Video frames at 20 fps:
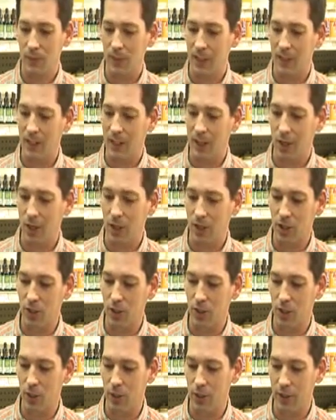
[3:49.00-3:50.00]
It
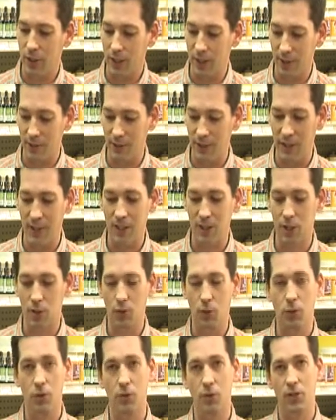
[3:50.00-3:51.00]
also is a vegan
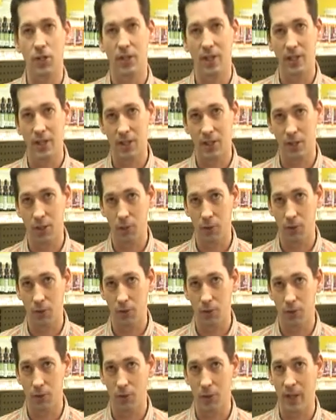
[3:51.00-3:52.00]
source, and it's
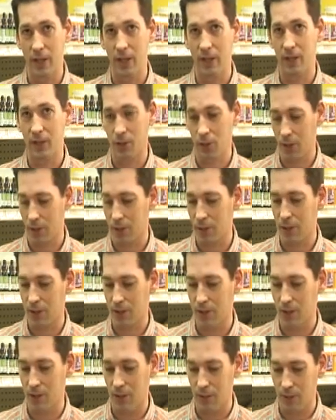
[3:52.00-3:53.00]
gluten-free, so
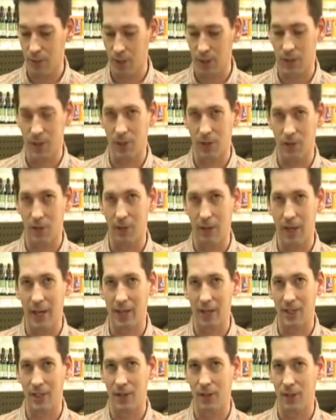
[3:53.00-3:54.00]
this is an
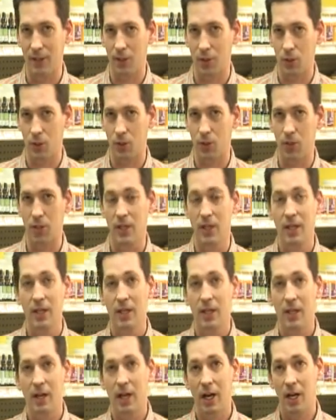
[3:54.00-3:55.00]
excellent source.
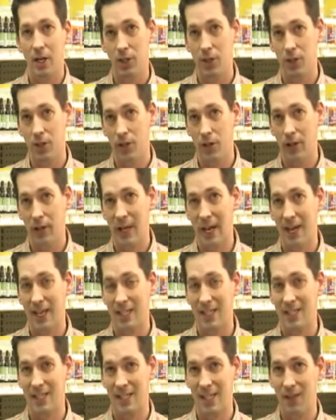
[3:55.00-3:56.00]
Also, it has
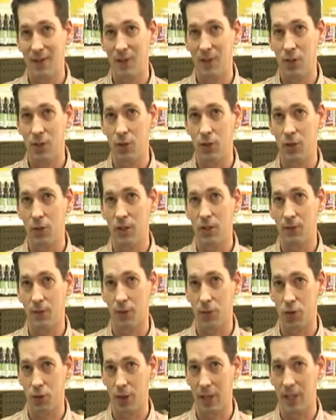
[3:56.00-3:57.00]
72 different
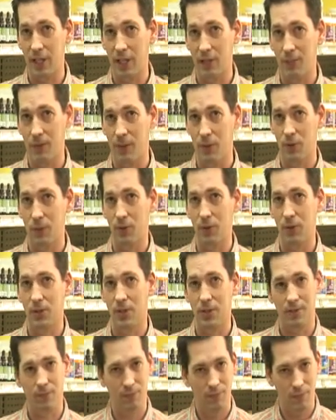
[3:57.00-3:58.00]
trace
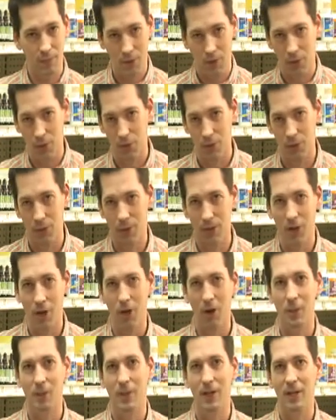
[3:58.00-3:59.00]
minerals. Those that
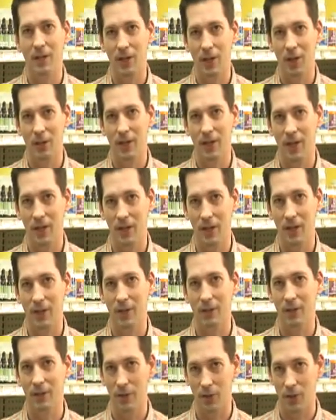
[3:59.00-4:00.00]
know me know that I love the